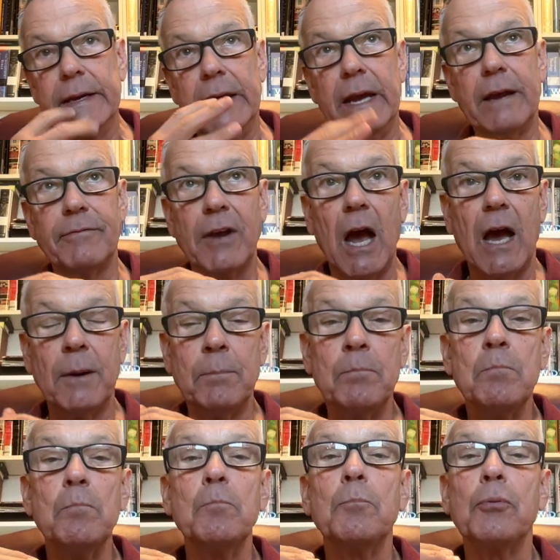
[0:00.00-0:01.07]
have
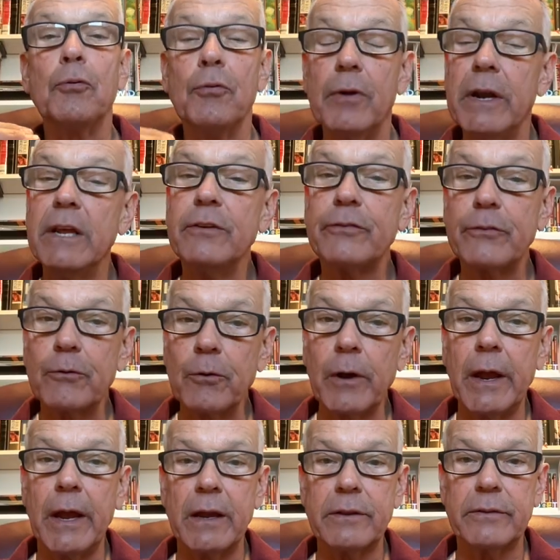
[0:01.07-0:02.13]
gotten pretty
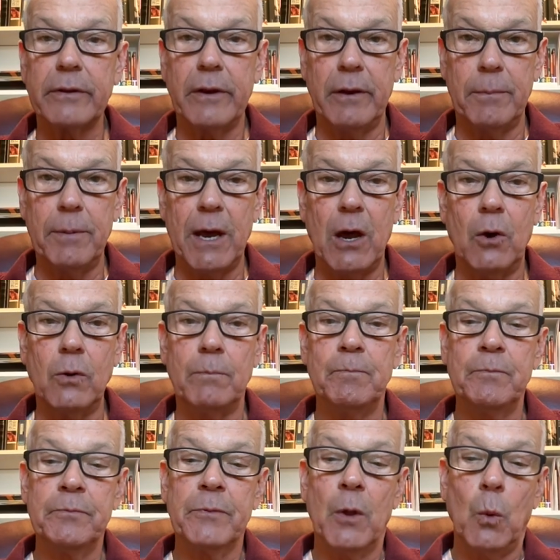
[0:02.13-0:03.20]
strict about
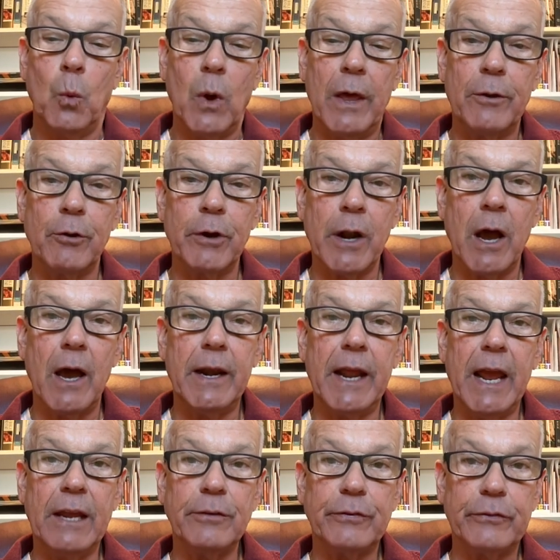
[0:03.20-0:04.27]
whether or not
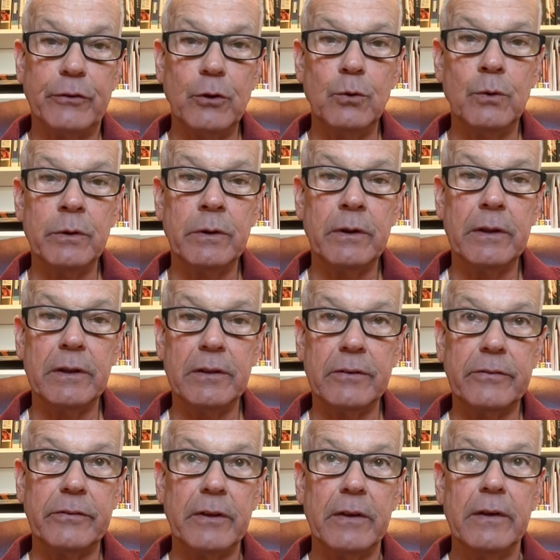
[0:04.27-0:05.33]
a student
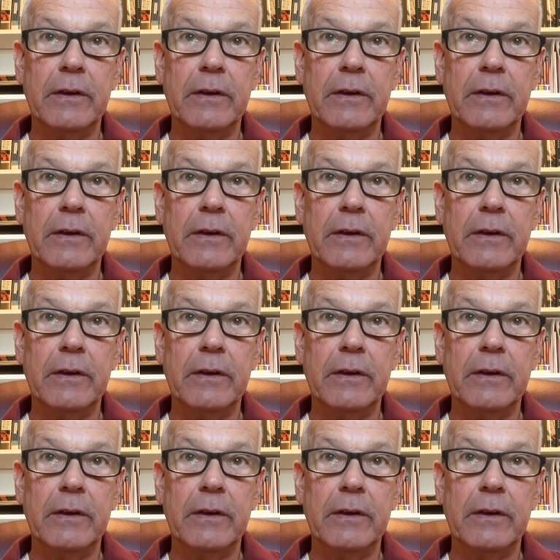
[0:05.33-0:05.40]
is